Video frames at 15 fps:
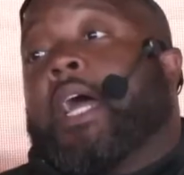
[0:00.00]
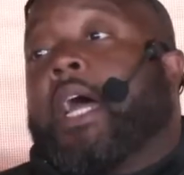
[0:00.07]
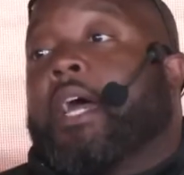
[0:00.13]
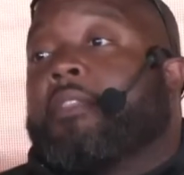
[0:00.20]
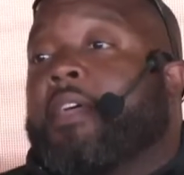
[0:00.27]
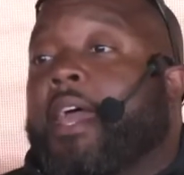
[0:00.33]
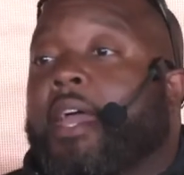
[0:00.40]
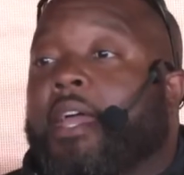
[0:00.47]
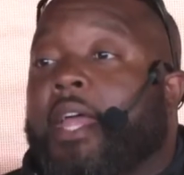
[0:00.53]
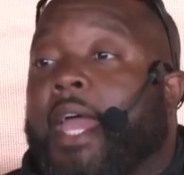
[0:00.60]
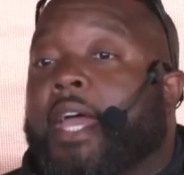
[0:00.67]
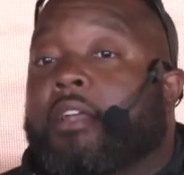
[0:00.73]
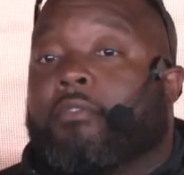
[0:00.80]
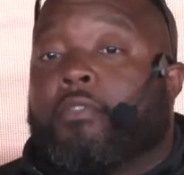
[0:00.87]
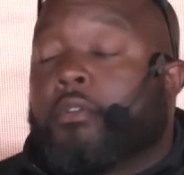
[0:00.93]
that
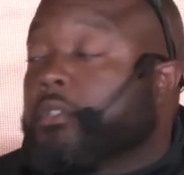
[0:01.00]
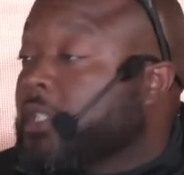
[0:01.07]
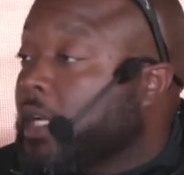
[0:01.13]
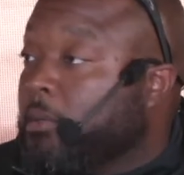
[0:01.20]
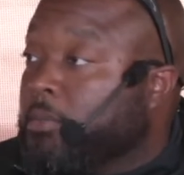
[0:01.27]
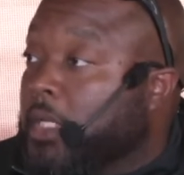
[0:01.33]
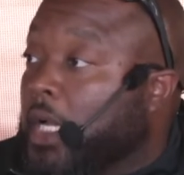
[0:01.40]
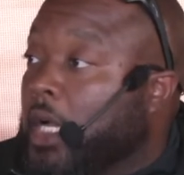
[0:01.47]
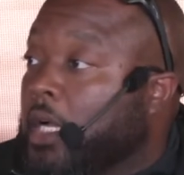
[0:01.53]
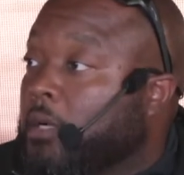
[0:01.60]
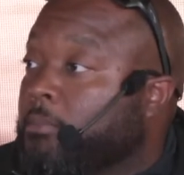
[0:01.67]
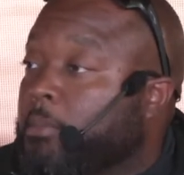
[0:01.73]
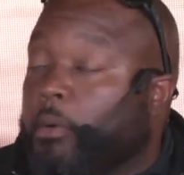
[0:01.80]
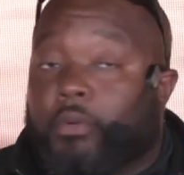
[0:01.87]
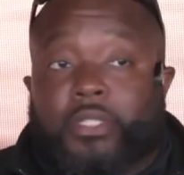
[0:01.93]
had a full-time job
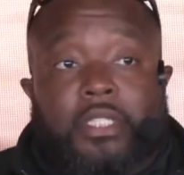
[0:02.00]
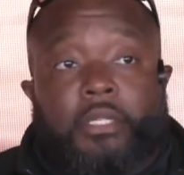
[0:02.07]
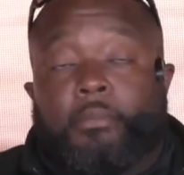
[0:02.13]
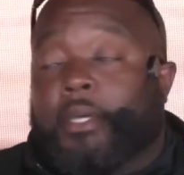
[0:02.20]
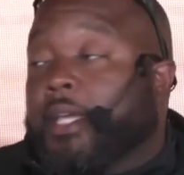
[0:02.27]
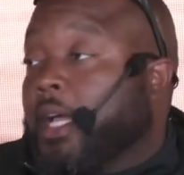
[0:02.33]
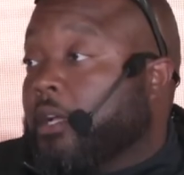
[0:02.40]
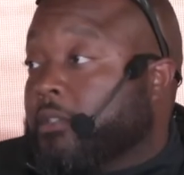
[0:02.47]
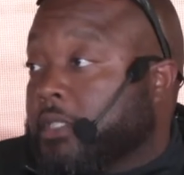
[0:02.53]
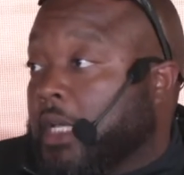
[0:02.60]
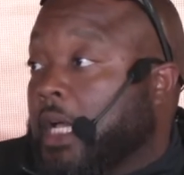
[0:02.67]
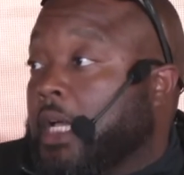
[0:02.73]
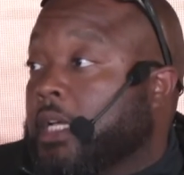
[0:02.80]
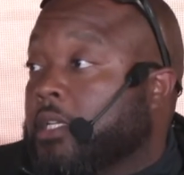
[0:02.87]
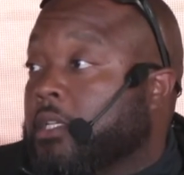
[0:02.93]
but was sleeping
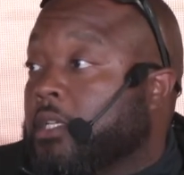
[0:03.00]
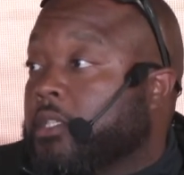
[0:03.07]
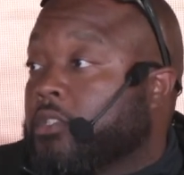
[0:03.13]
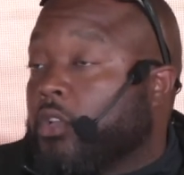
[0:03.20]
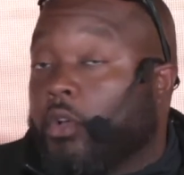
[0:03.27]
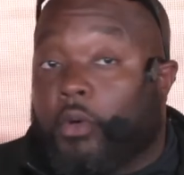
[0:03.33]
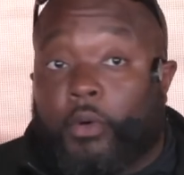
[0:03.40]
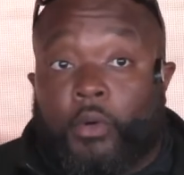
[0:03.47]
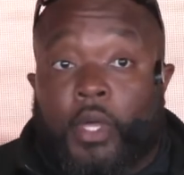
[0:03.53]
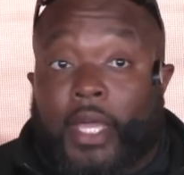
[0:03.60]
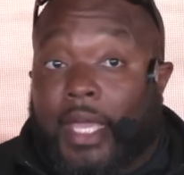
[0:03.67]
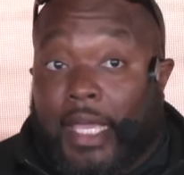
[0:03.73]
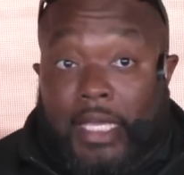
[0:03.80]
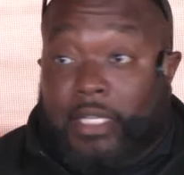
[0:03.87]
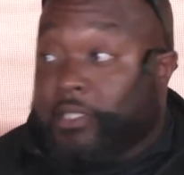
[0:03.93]
outside. So
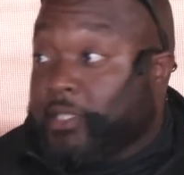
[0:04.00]
he's got